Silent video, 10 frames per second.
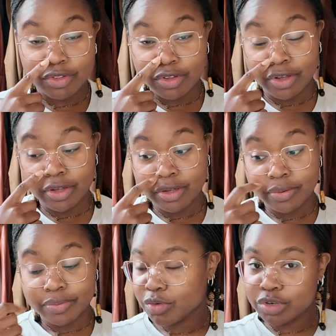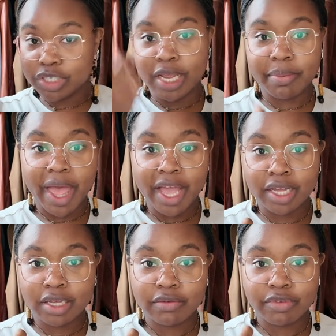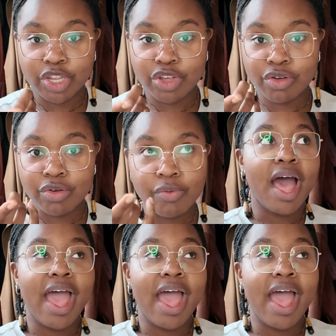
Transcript: the crochet back video,